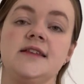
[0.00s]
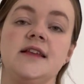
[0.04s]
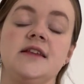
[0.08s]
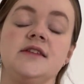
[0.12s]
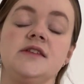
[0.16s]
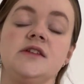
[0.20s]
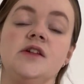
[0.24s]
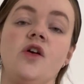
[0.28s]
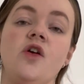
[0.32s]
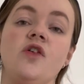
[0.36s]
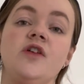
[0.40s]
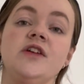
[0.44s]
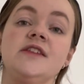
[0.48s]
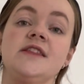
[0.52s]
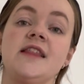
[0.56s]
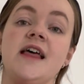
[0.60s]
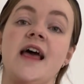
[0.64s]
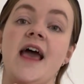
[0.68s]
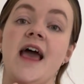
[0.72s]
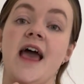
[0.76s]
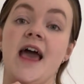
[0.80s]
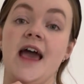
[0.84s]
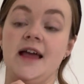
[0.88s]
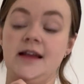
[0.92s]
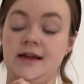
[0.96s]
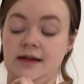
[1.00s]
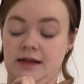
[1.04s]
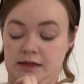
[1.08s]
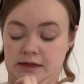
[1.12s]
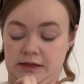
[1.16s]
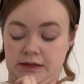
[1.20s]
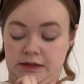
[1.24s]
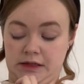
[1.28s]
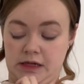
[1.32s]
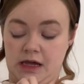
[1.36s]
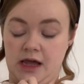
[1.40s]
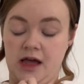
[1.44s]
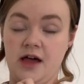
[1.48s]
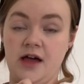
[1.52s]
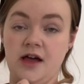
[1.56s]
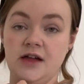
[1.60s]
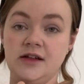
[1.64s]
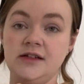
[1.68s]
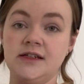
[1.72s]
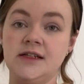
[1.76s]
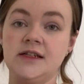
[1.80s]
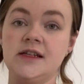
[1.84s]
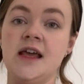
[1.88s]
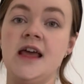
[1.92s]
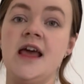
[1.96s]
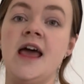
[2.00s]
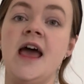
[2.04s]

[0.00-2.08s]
as long as their head is turned,